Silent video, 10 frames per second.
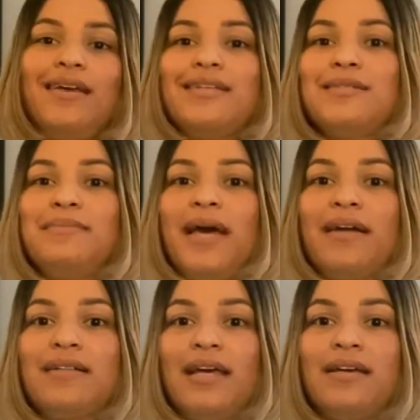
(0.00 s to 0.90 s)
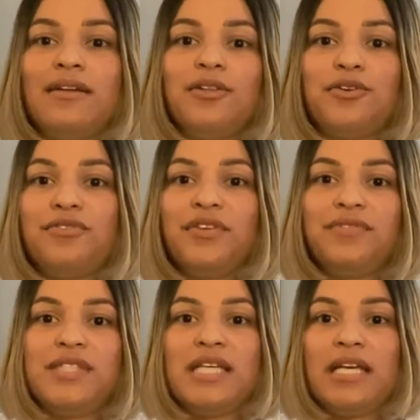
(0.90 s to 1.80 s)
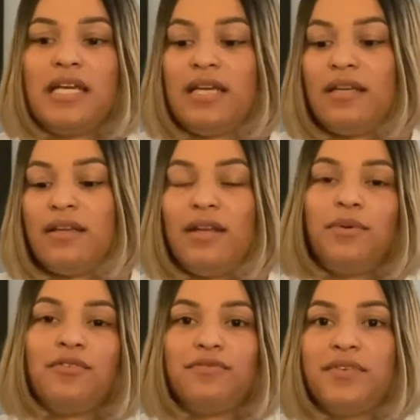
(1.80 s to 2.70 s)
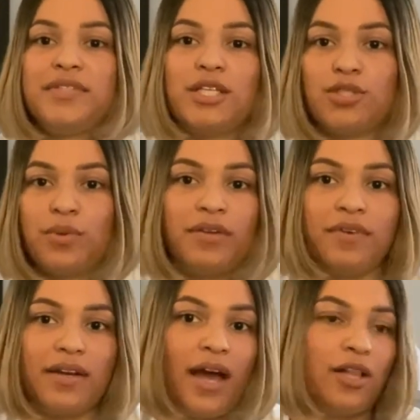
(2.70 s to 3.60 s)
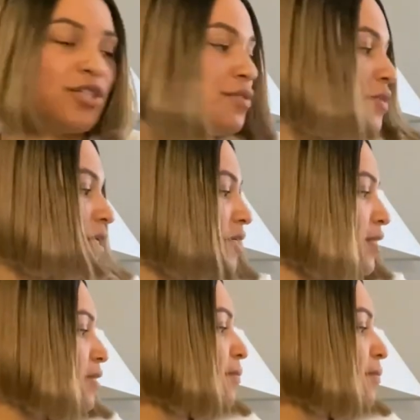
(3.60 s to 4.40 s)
expect like another anywhere from $15 to $25 for this.